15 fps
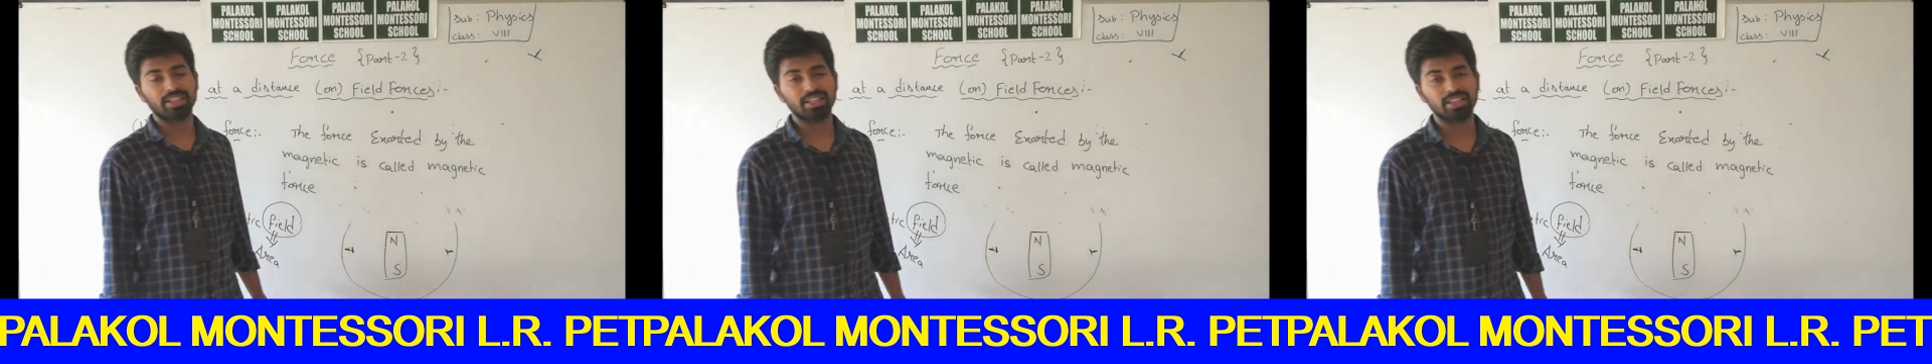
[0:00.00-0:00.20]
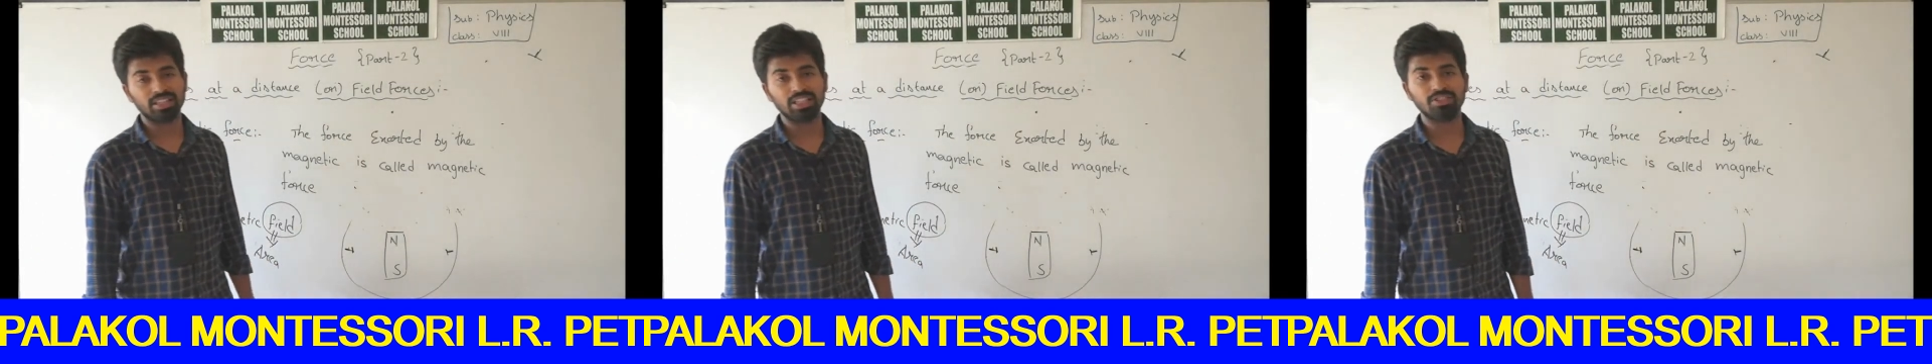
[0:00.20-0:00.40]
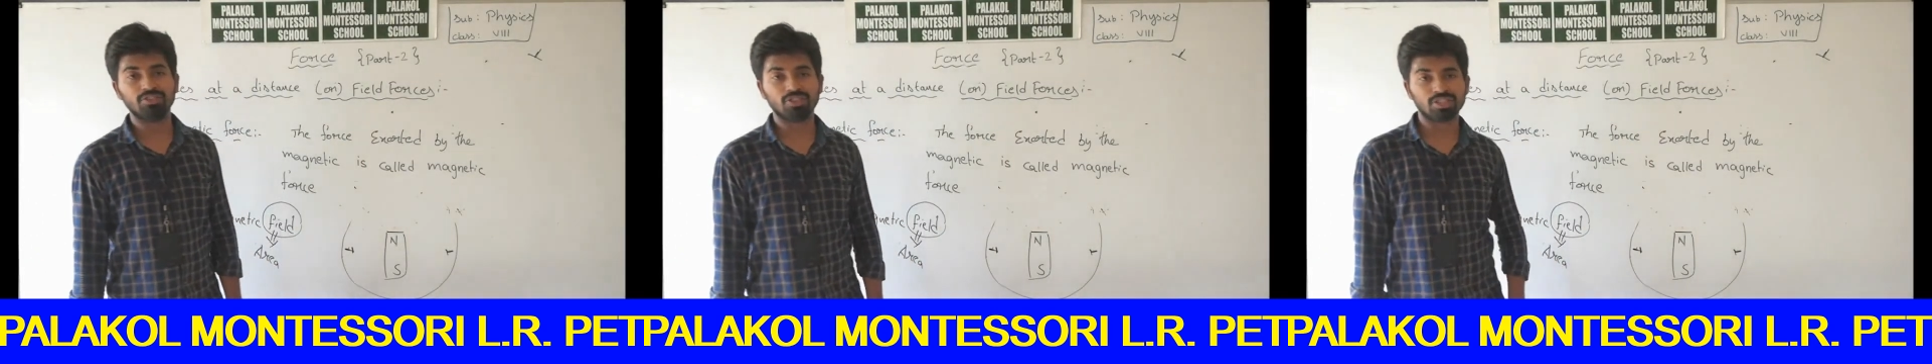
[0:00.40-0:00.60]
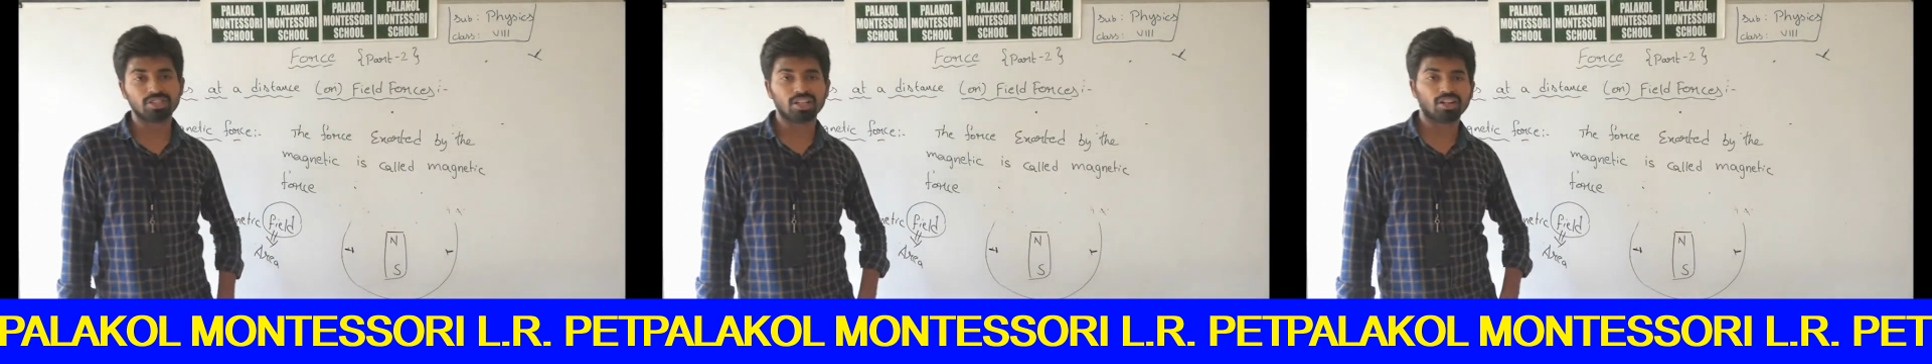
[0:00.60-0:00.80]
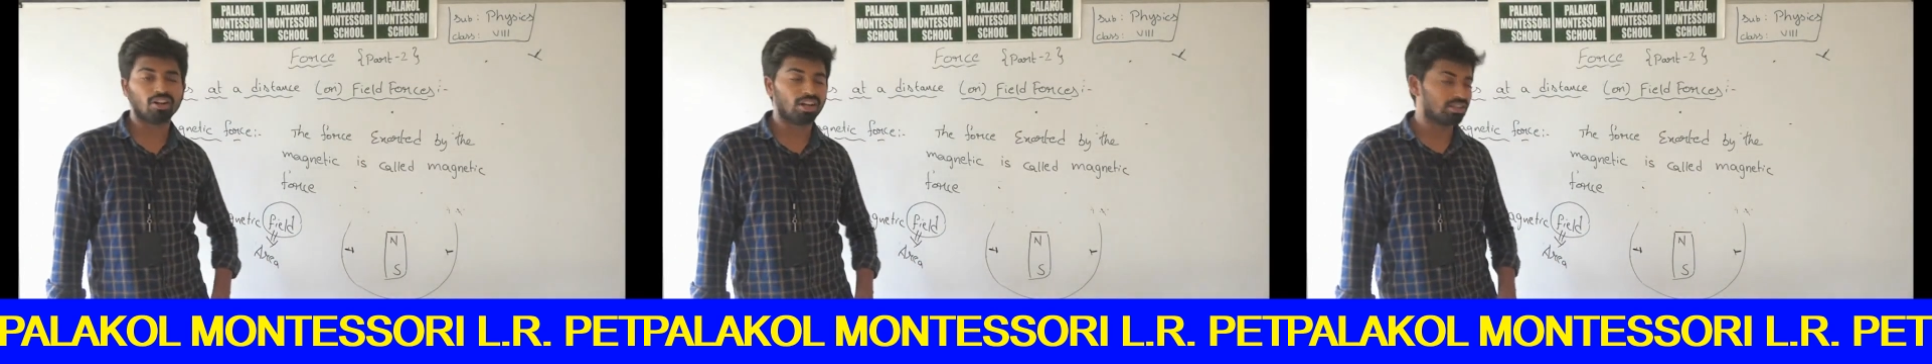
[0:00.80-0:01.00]
These forces
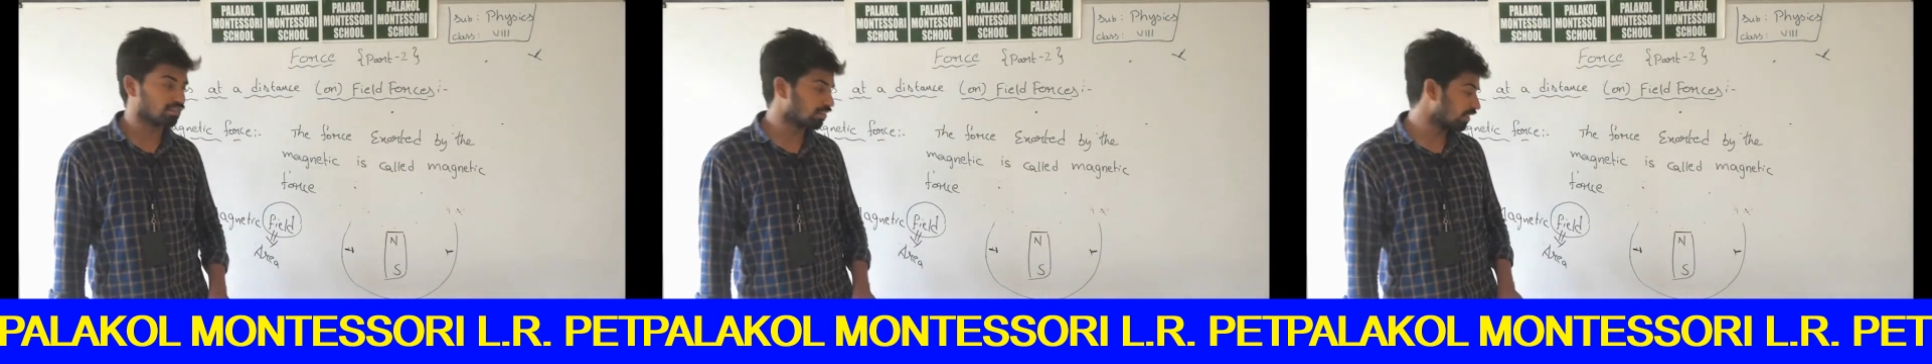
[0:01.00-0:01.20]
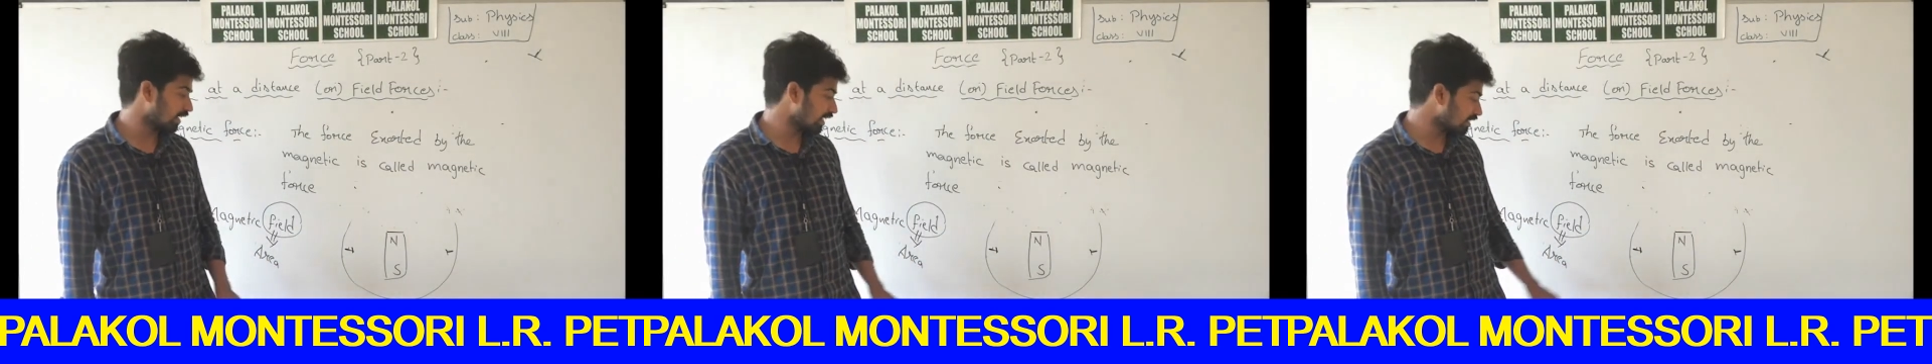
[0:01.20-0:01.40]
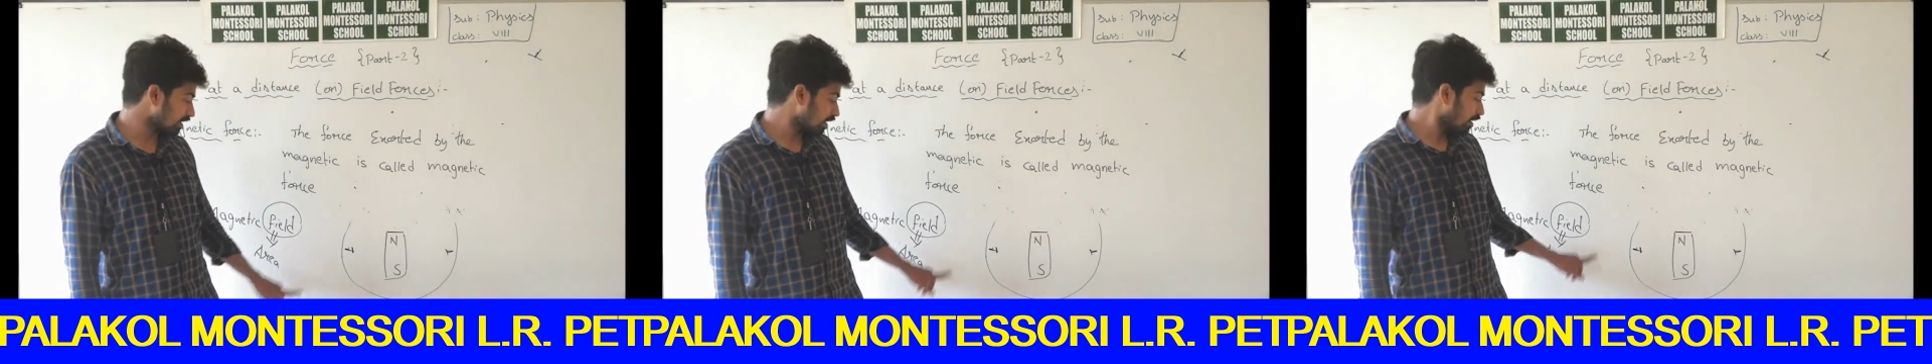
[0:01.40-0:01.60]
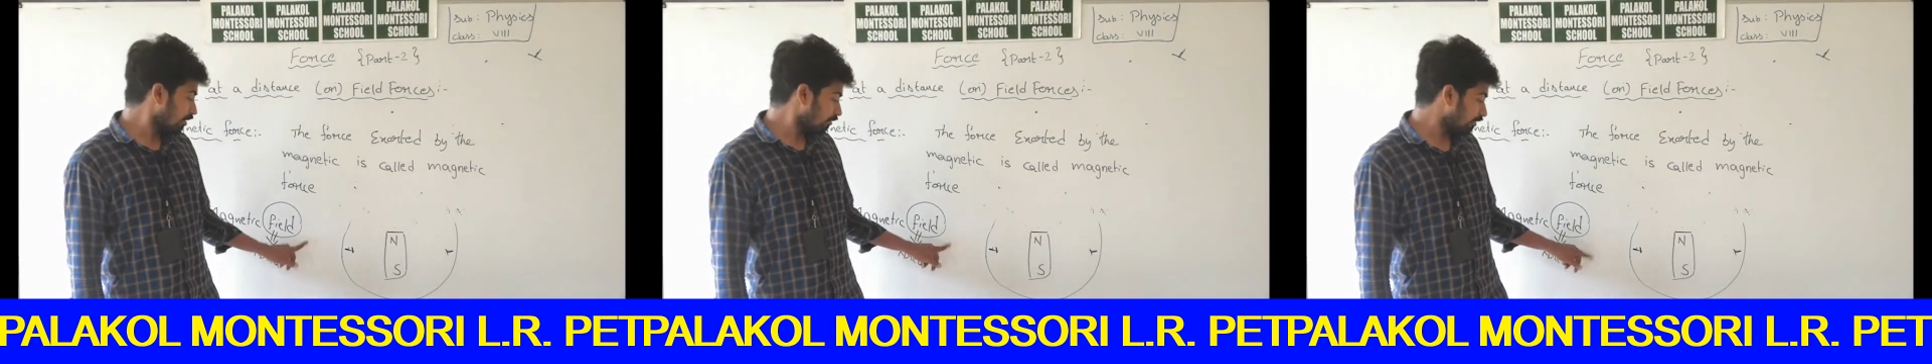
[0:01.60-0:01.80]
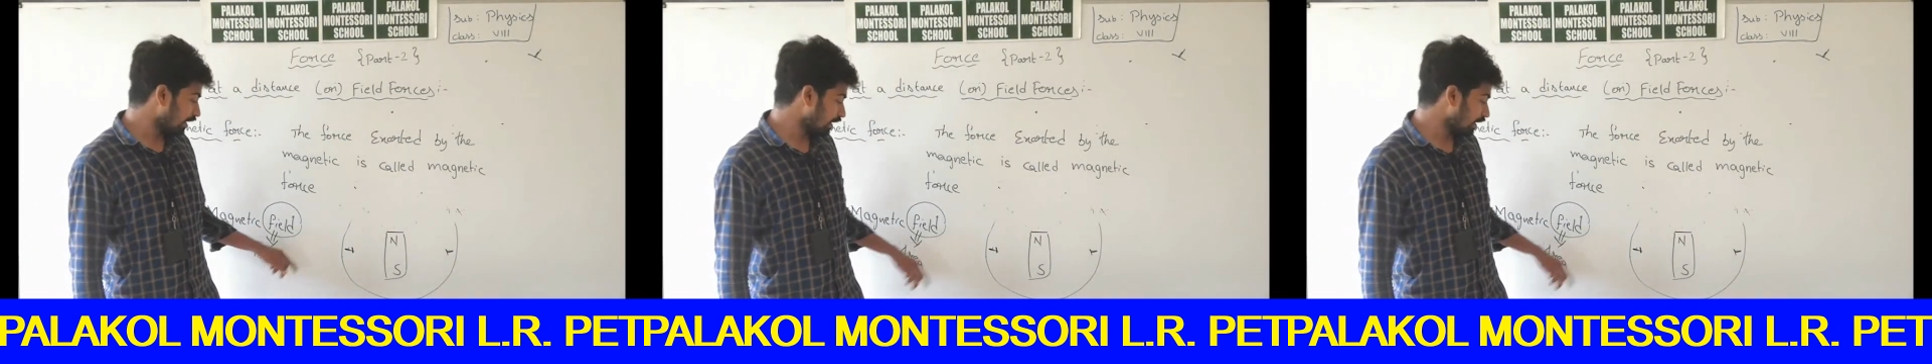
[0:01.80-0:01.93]
are also called as field